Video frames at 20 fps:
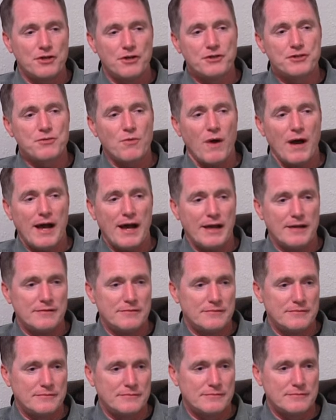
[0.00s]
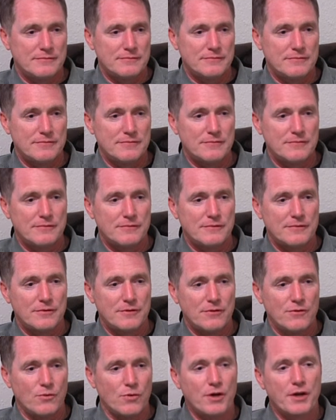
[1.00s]
church wide
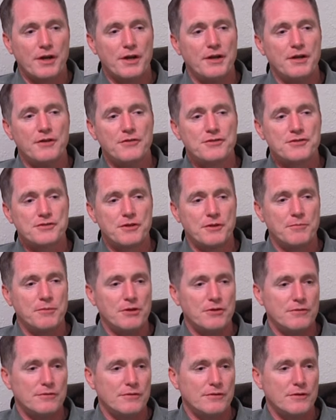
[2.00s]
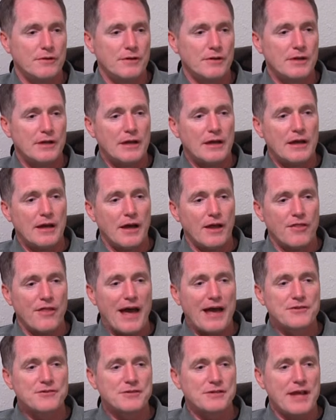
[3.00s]
we're going to distribute
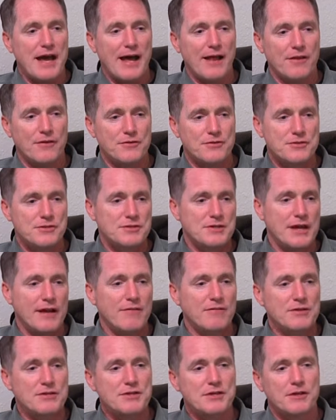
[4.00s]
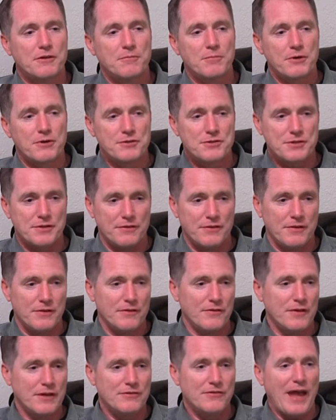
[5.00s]
$1,000 to every single person
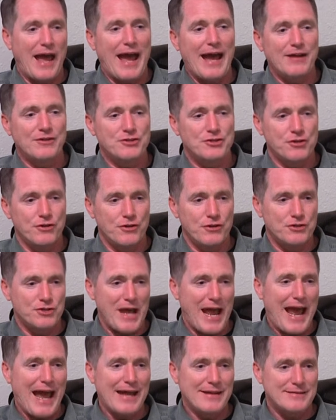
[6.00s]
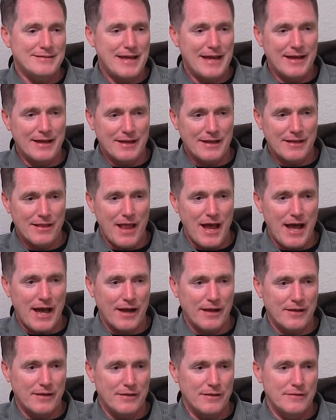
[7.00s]
that's at church at 10
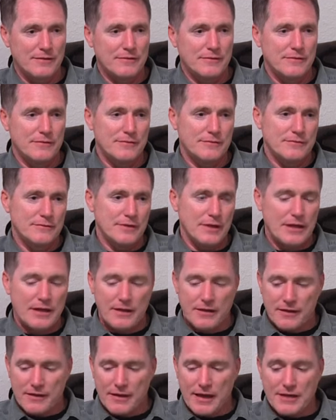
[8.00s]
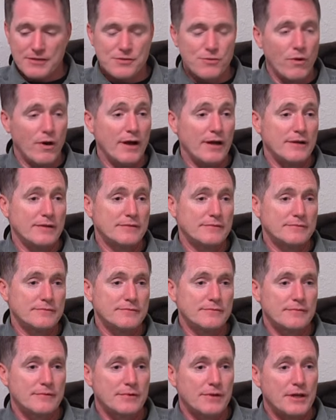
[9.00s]
o'clock. Guess what?
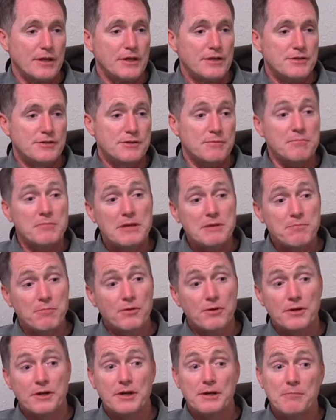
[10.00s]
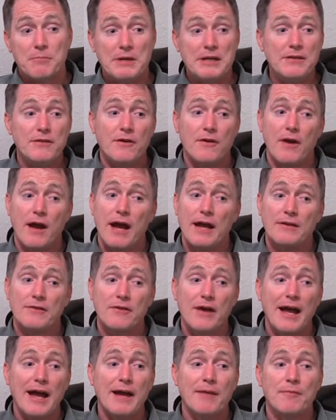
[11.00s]
Some people are going to be there on
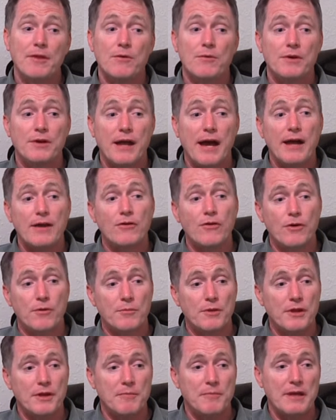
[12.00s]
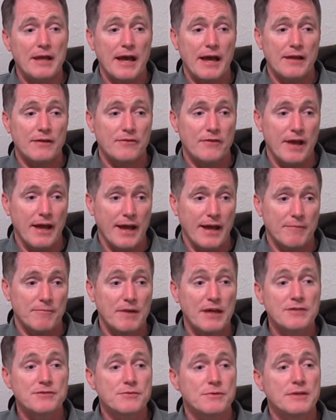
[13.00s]
time that would not normally be on time.
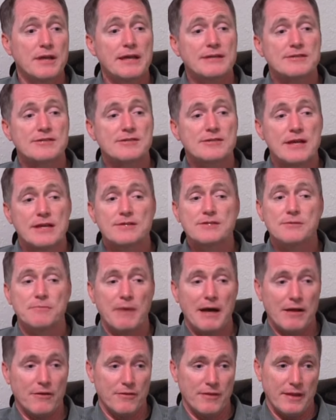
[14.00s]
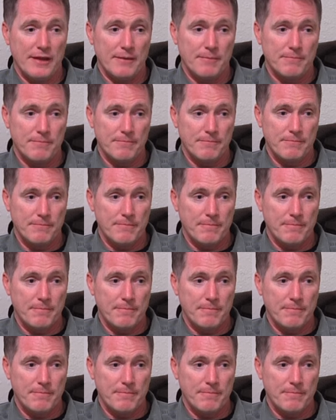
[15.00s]
Guess what that says about them?